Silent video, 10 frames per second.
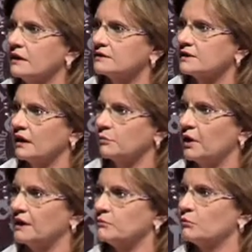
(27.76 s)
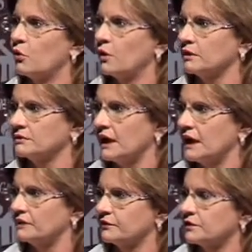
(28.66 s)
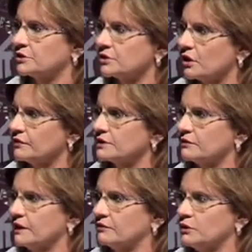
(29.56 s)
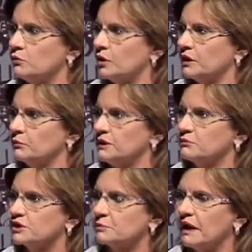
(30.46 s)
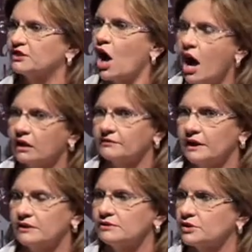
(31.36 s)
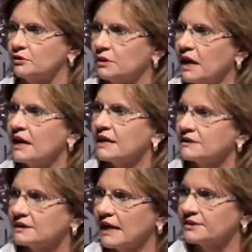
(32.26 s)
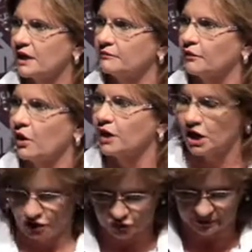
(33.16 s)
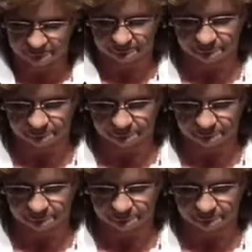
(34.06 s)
celebrated Memorial Day for the service of everyone. We respect all of those who stands up for our country.